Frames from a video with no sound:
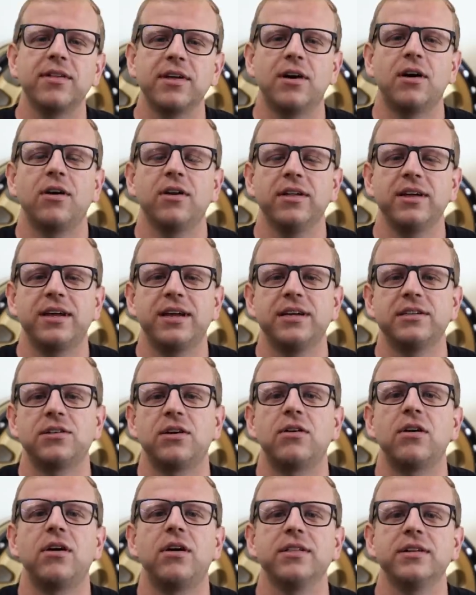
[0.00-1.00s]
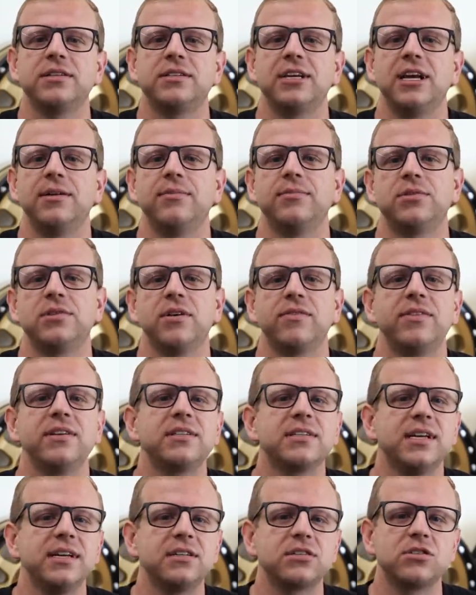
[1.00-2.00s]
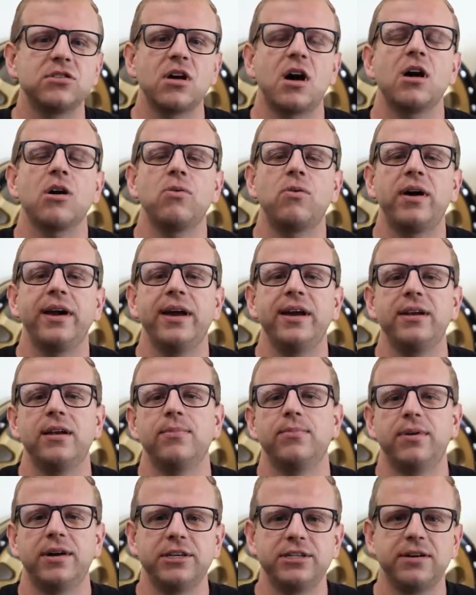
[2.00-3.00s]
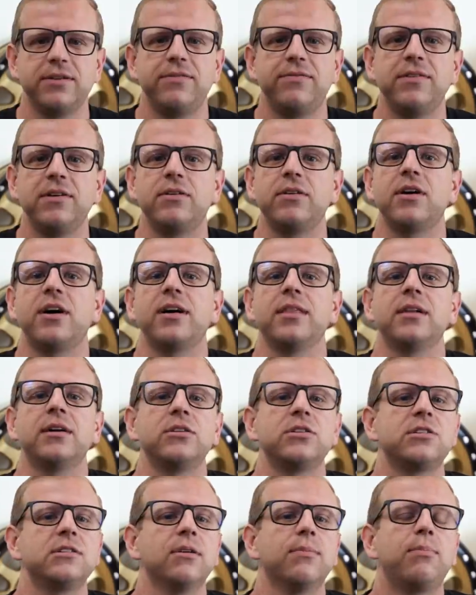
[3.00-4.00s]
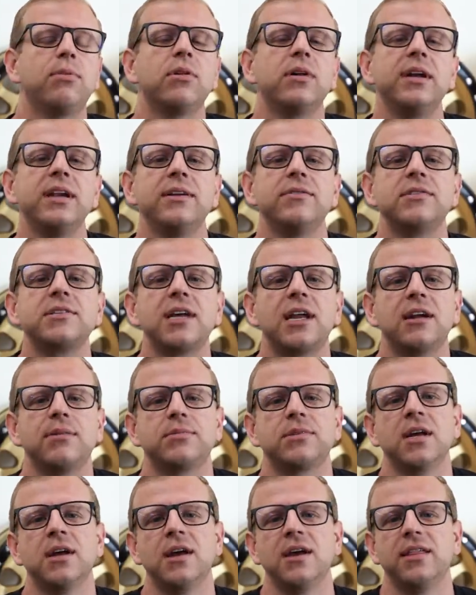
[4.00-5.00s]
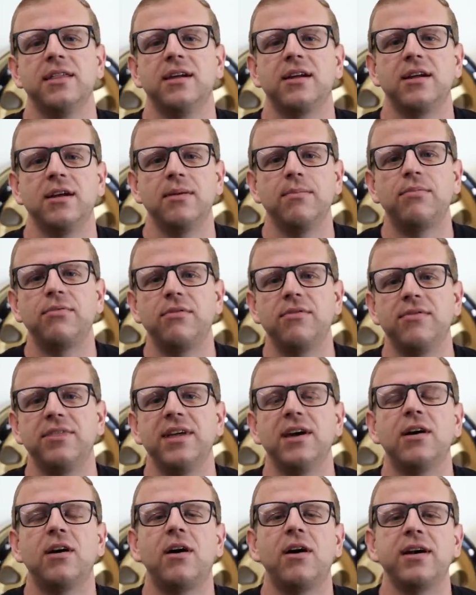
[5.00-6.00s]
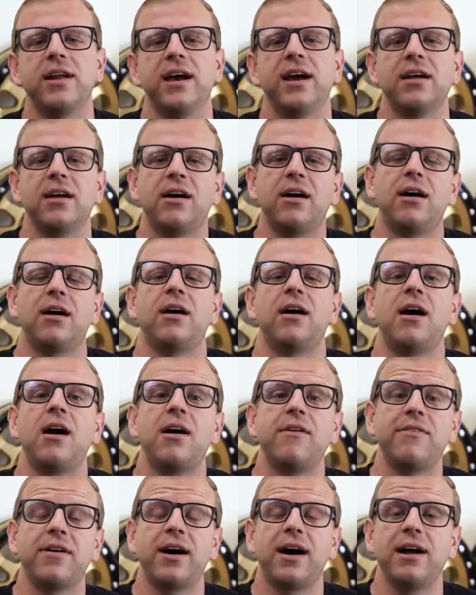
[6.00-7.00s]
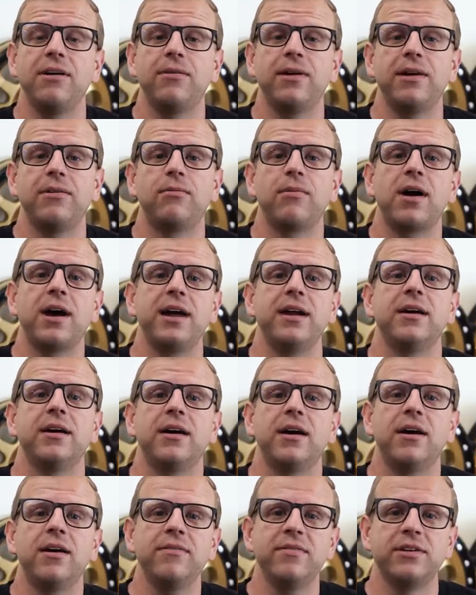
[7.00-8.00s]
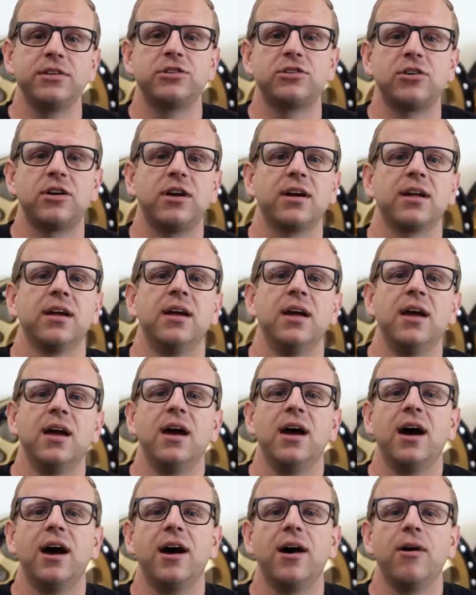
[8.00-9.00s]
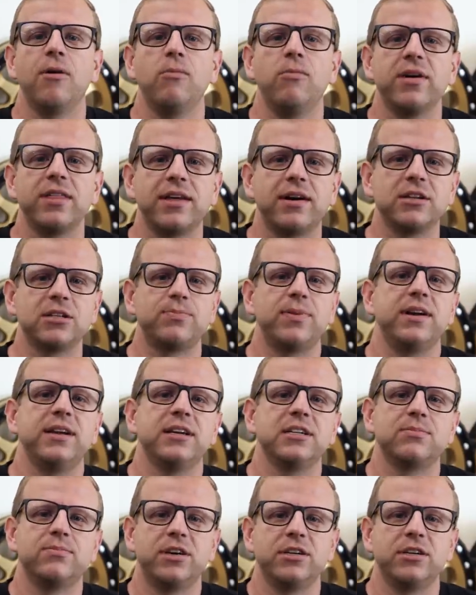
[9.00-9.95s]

the Carli kits are all the same. So if this kit is not quite in your budget, fear not, there are still plenty of setups that are gonna improve the on and off highway ride of this truck without spending as